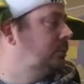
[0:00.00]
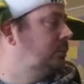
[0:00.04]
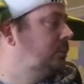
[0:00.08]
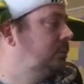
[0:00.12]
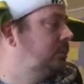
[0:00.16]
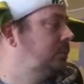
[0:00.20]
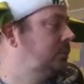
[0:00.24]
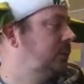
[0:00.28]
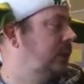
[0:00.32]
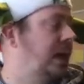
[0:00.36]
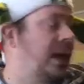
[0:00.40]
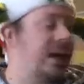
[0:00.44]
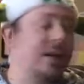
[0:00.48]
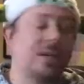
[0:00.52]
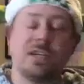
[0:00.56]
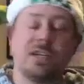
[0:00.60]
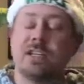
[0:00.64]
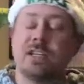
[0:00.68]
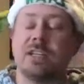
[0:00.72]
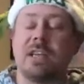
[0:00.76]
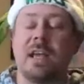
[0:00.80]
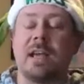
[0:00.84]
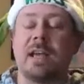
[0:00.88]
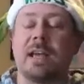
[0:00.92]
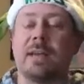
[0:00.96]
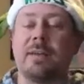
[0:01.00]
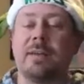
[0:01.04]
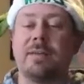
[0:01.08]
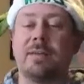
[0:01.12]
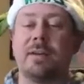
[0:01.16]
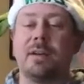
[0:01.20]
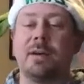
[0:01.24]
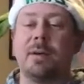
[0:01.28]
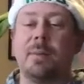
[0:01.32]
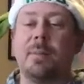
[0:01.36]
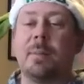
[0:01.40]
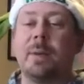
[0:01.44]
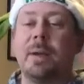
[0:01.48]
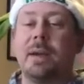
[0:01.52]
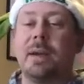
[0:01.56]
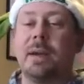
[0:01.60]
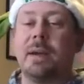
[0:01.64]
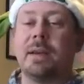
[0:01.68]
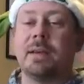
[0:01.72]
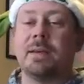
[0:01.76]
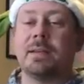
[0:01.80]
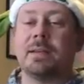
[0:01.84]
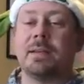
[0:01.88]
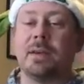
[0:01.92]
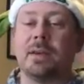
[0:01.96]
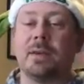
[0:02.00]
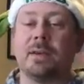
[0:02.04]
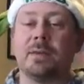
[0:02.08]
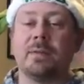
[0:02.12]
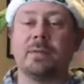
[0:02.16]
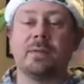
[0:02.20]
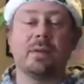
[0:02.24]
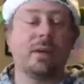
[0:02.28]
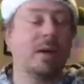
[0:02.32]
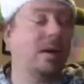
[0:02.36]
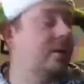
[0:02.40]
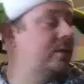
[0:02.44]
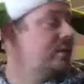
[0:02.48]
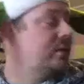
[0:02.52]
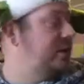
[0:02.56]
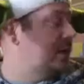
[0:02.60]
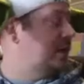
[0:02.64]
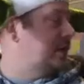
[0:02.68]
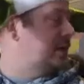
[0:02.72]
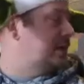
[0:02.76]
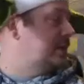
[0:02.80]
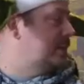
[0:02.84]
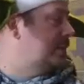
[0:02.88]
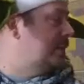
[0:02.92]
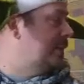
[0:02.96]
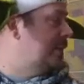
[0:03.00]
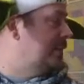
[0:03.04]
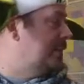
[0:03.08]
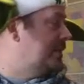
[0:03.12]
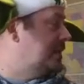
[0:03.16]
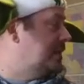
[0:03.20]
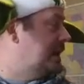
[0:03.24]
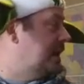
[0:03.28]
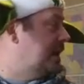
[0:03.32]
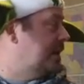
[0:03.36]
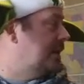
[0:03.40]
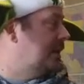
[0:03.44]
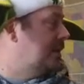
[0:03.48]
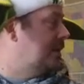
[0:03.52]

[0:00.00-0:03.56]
Yeah, she's not giving an opinion, so no, she doesn't believe in Santa.